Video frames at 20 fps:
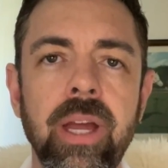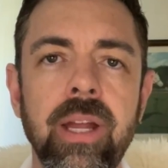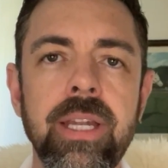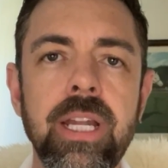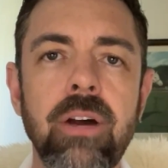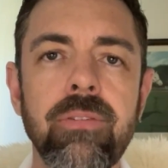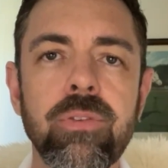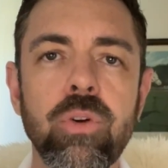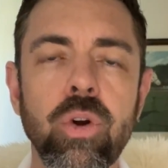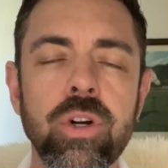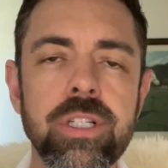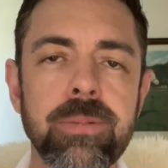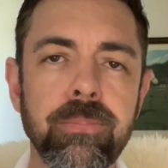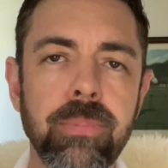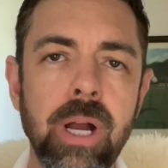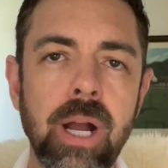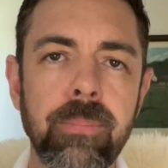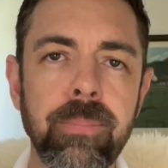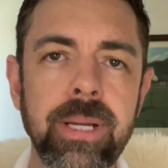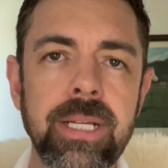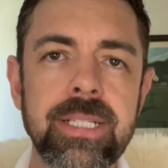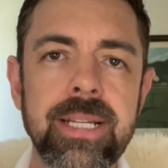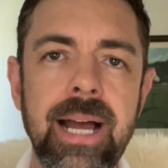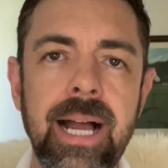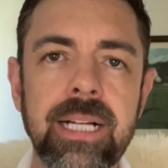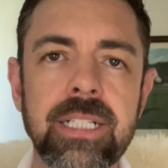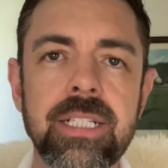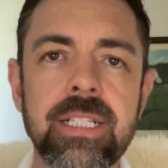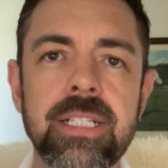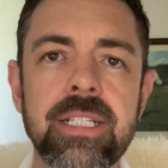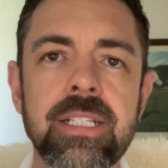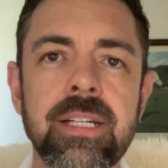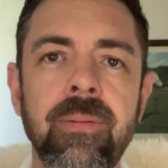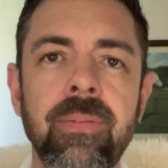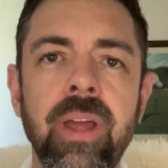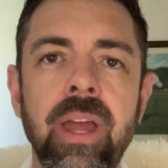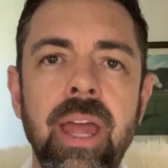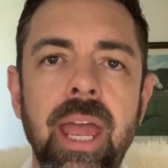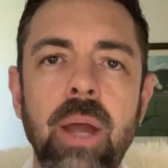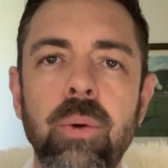Now, of course, property taxes,
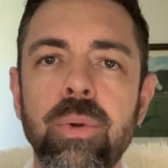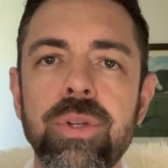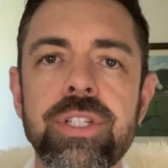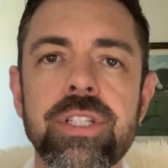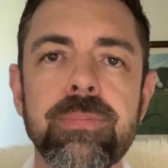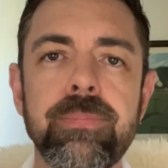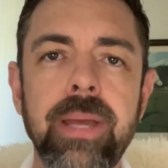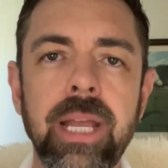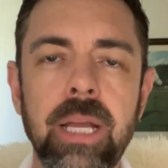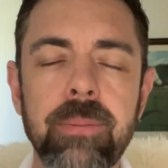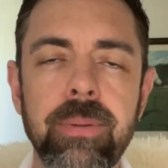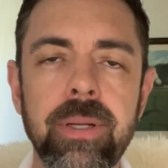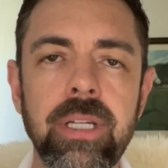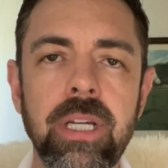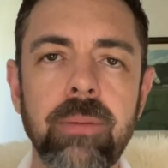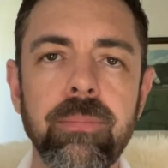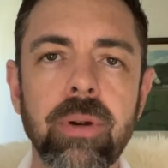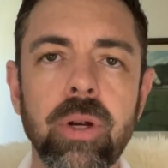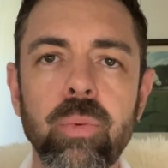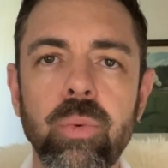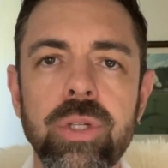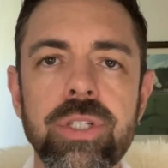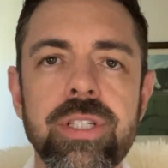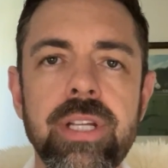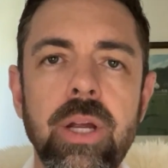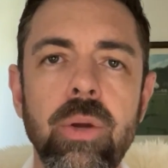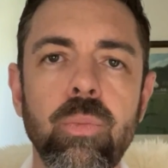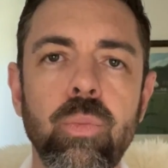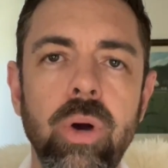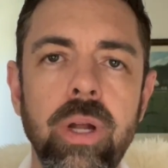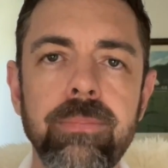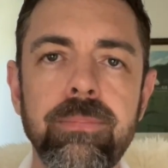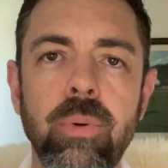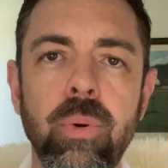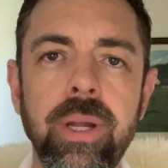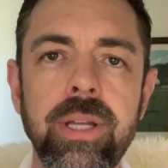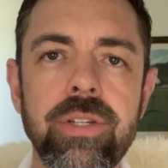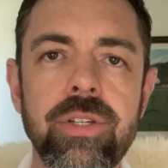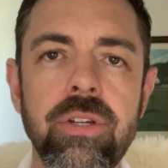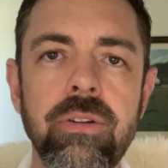and we'll just make up a number, we'll say
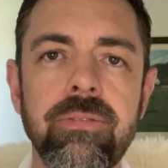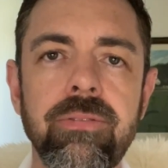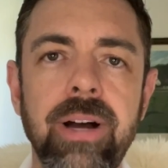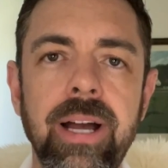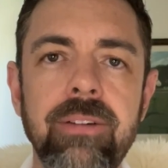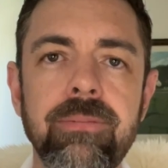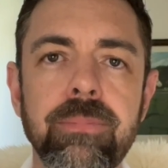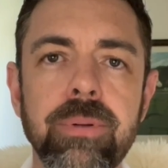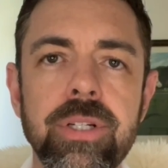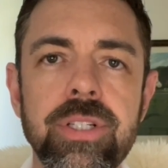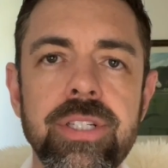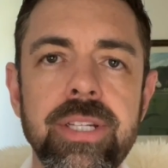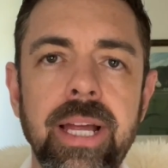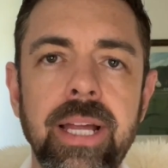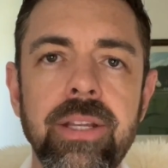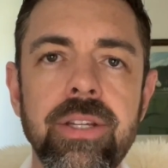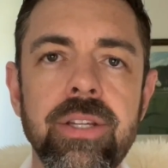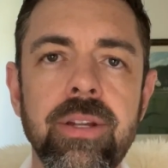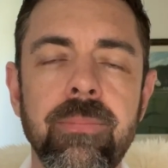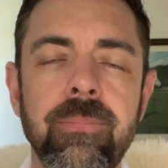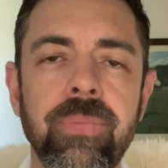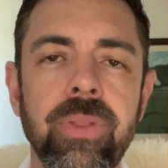1.25%,